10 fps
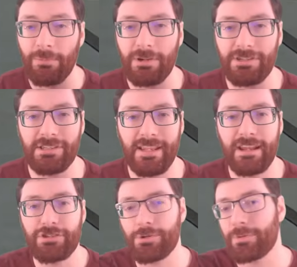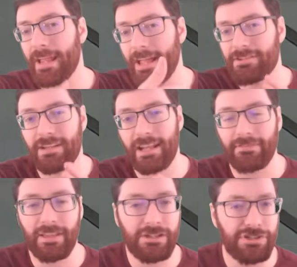which is a short edge, kind
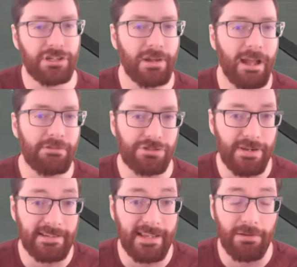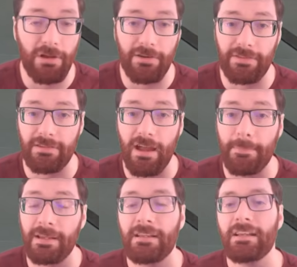of like shield house straight down onto the top.